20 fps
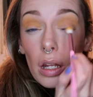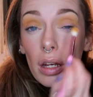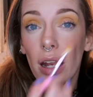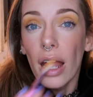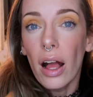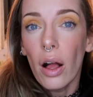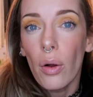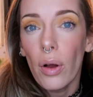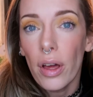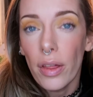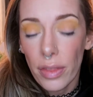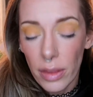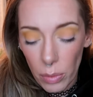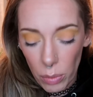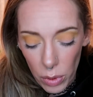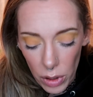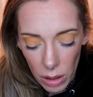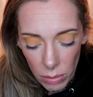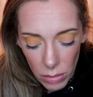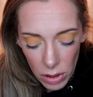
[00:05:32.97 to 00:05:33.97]
Now I
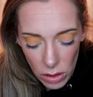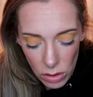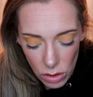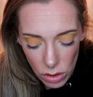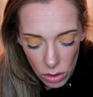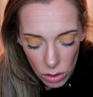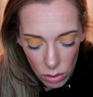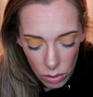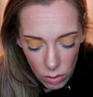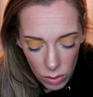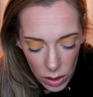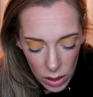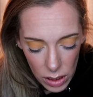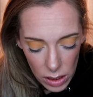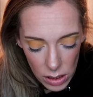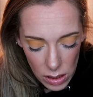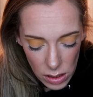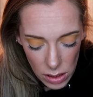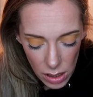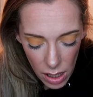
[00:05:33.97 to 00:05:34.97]
think what I'm gonna do
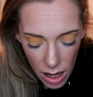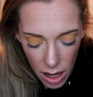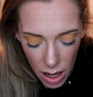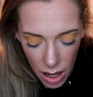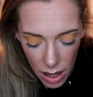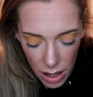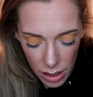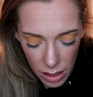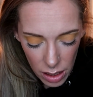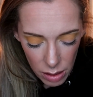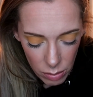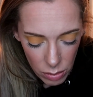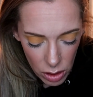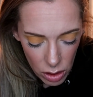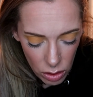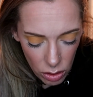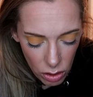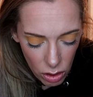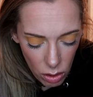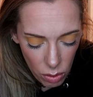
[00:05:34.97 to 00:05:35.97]
is I am
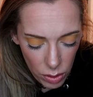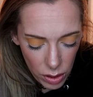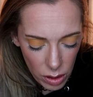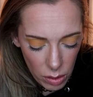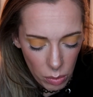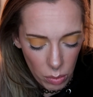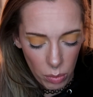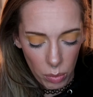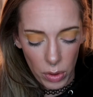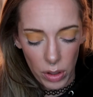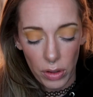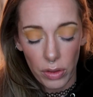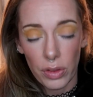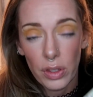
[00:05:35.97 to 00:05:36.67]
gonna go in with